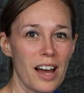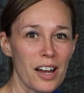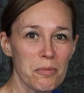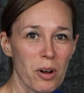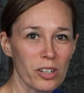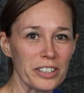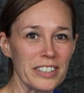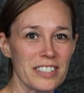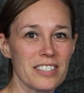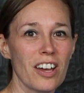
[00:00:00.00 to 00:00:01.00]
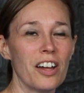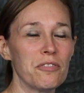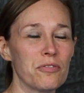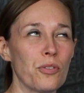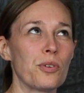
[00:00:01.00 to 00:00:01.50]
eyeballing this gun
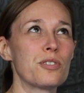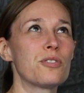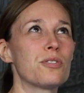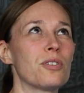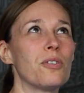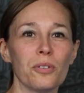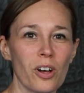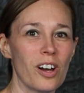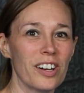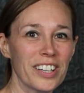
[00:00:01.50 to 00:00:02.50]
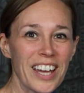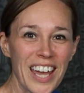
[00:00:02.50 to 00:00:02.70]
for so long,